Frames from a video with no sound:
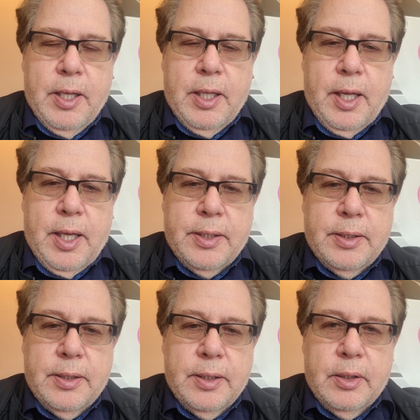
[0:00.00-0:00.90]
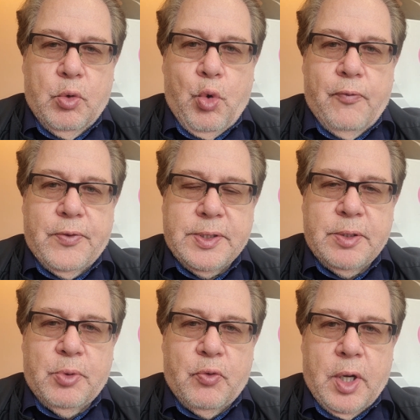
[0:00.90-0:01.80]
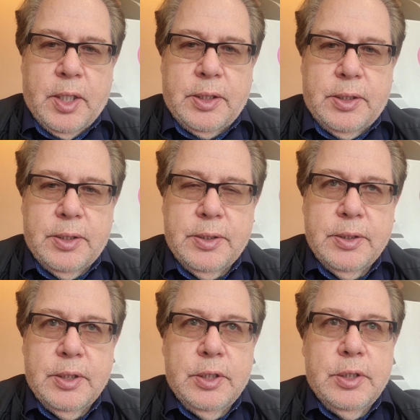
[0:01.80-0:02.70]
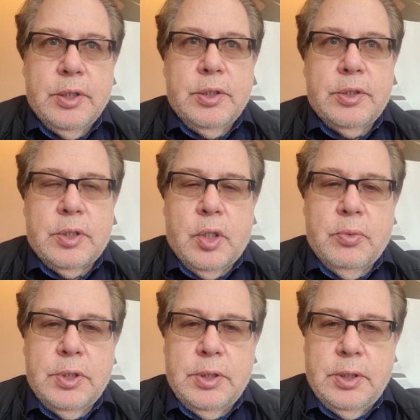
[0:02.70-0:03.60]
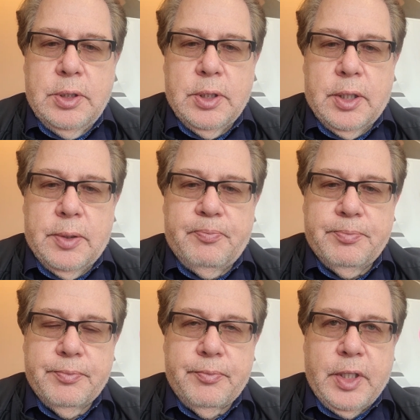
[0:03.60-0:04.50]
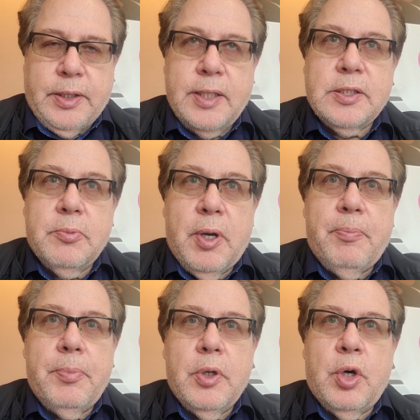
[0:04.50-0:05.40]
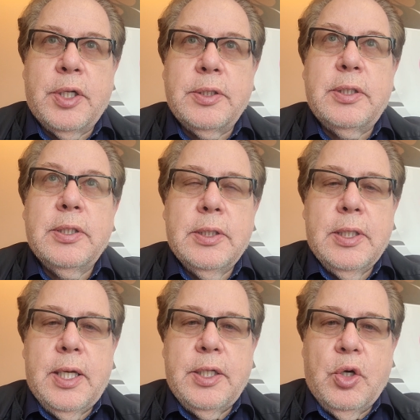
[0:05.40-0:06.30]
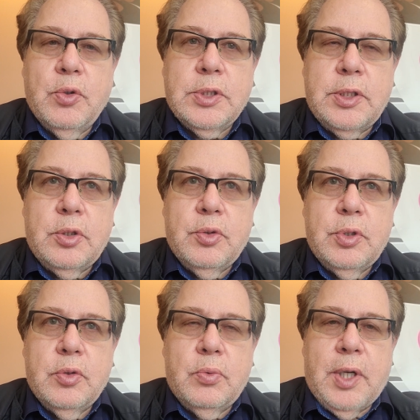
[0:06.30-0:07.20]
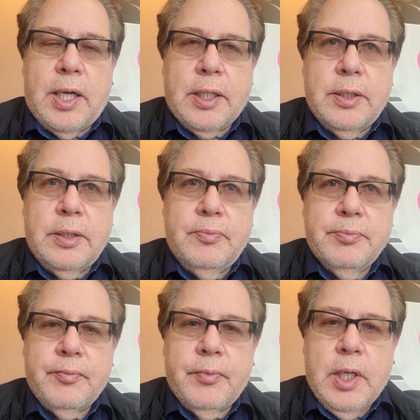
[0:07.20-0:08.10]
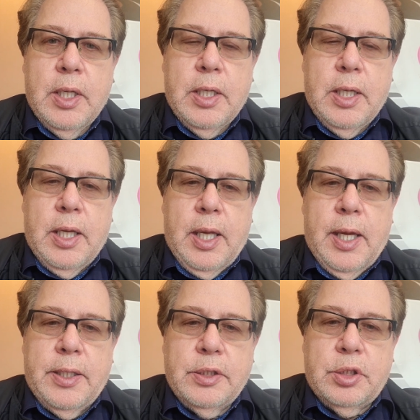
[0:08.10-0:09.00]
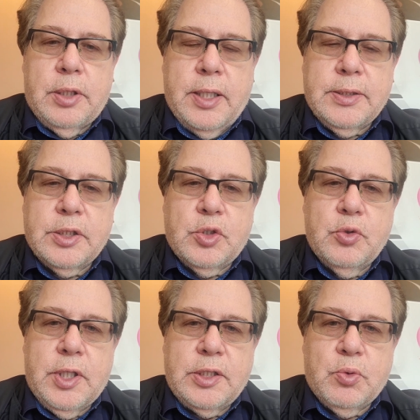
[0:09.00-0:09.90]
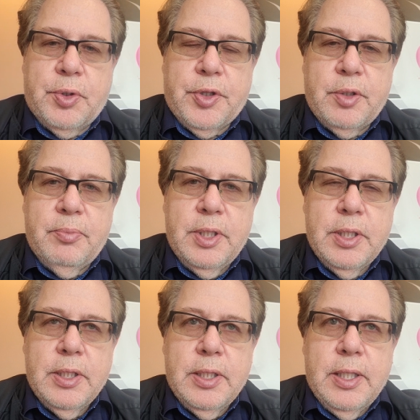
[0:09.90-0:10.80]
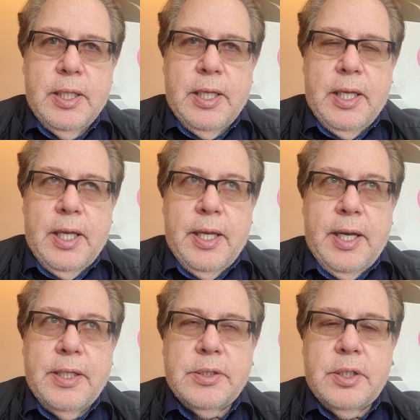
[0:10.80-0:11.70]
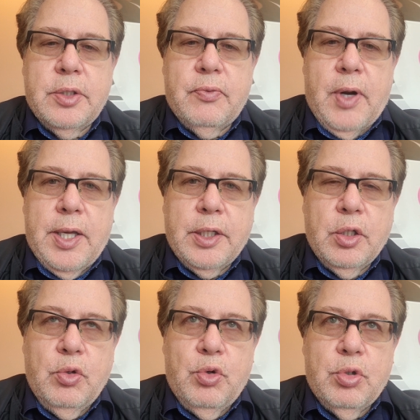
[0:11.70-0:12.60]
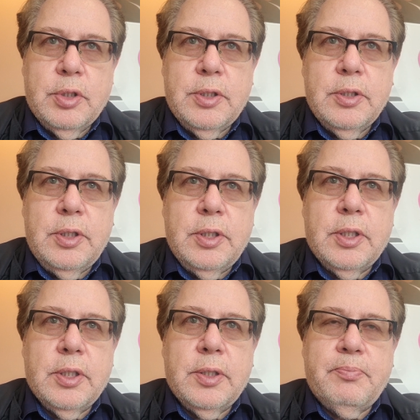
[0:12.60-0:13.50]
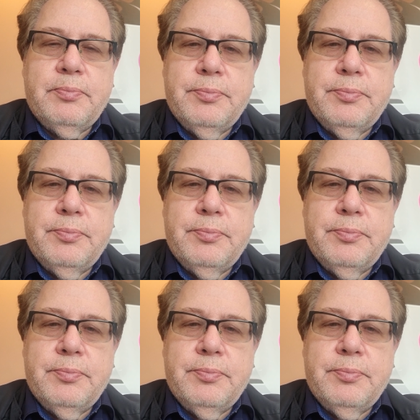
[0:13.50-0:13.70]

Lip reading: and offers him a ride. So he takes him up on it, and he goes into the wagon and he takes his suitcase with him. And as they're riding along, the